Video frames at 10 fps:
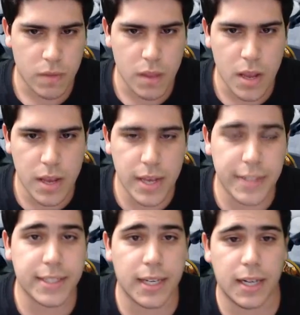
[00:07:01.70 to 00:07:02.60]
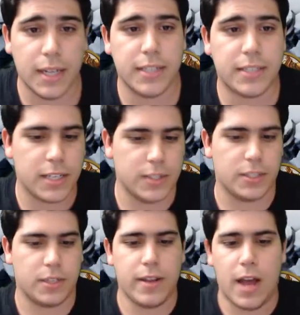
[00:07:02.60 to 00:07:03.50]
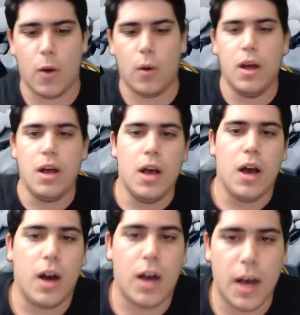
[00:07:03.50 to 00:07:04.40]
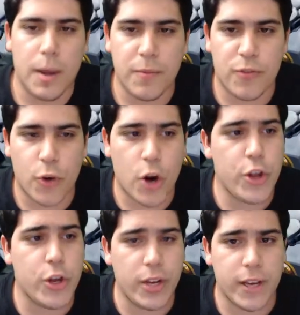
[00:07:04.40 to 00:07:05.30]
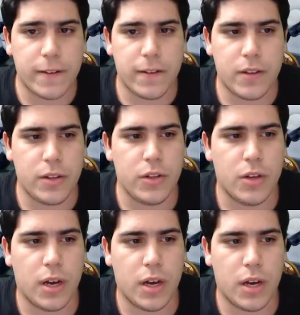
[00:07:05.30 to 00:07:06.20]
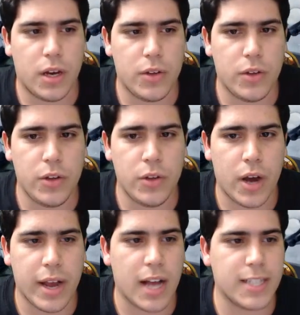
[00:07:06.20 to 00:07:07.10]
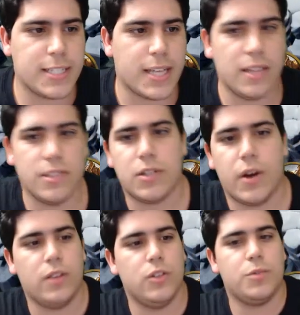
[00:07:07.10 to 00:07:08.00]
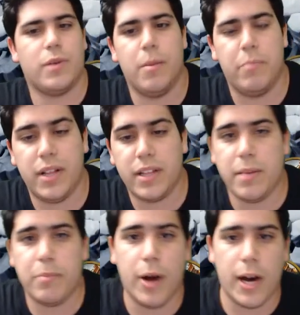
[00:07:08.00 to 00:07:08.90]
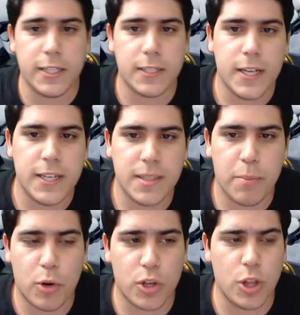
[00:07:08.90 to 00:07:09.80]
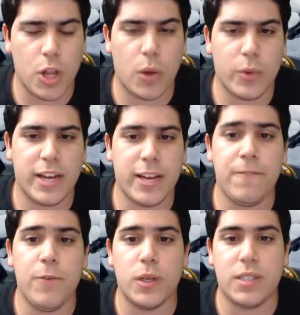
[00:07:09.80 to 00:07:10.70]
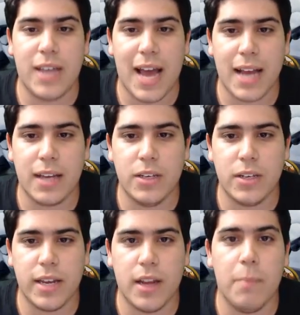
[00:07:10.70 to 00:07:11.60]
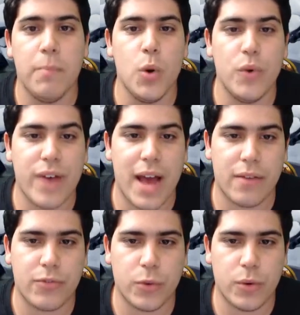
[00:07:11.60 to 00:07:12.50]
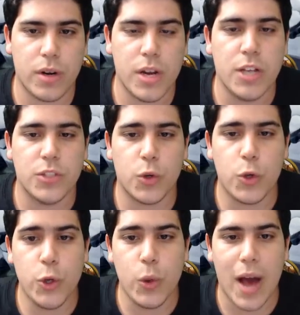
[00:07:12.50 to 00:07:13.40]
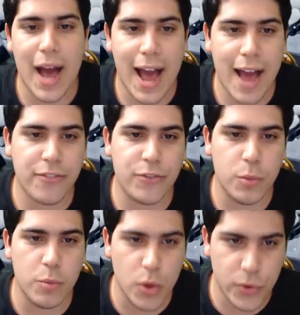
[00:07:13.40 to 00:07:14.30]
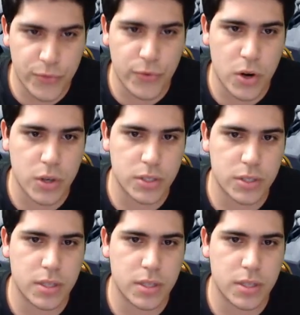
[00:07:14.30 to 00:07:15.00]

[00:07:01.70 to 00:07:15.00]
it kills it. Now, for our unit, you know, I got silent, so I lose my ability. But it's important to know that if you attack, you cannot move after. So you have to move first